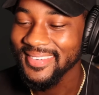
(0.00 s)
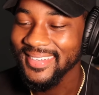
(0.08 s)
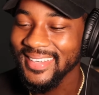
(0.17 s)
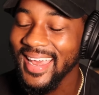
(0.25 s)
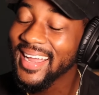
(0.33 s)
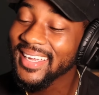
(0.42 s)

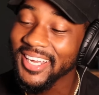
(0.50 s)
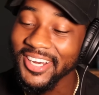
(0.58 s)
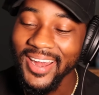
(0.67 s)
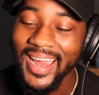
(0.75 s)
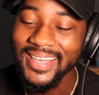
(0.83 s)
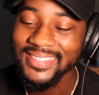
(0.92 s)
Nah,
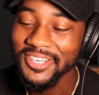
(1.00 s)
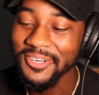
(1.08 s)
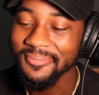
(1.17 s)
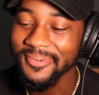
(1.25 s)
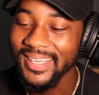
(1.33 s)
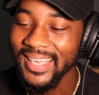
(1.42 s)
congrats though,
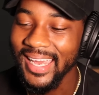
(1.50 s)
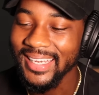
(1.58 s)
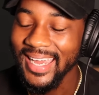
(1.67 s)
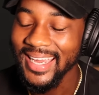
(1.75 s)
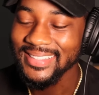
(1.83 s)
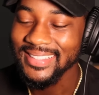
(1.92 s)
bro. Like
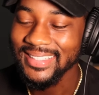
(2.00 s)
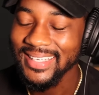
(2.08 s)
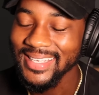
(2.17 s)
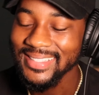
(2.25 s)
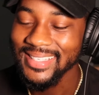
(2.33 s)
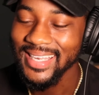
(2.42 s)
that's
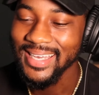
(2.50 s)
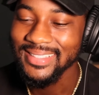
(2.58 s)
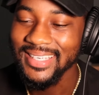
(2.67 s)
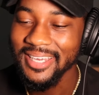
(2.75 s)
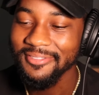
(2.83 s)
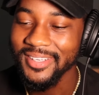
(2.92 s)
that's that's
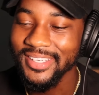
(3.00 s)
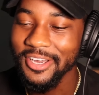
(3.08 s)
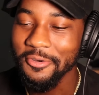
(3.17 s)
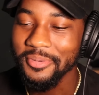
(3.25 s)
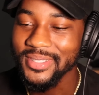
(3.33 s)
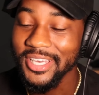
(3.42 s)
definitely
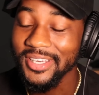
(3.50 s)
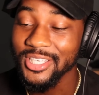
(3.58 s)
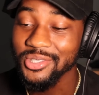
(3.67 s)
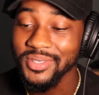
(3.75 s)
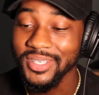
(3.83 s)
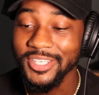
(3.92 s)
dope as hell. And this
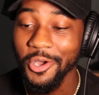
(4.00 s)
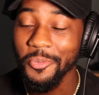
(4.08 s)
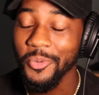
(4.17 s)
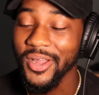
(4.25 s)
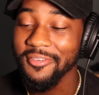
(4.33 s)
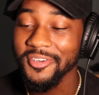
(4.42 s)
was a dope
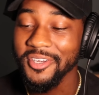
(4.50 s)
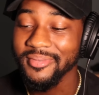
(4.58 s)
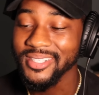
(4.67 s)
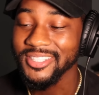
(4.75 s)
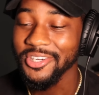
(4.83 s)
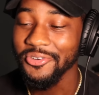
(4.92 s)
way for them to
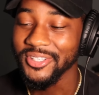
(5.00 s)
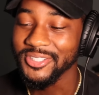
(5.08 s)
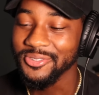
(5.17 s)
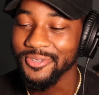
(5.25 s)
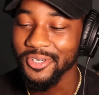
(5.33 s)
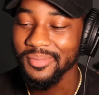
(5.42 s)
show it. You
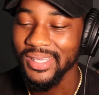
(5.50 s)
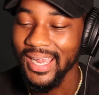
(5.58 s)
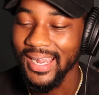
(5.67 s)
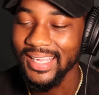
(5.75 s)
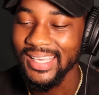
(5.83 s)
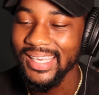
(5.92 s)
feel me?
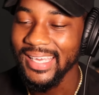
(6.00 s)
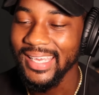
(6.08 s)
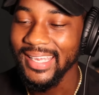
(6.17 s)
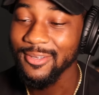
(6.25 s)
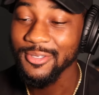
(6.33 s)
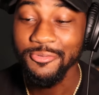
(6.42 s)
Like
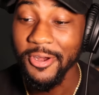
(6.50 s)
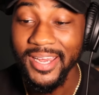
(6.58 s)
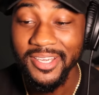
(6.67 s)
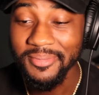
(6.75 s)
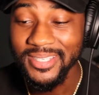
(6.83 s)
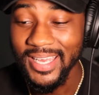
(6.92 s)
this is
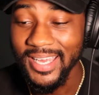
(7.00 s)
random as hell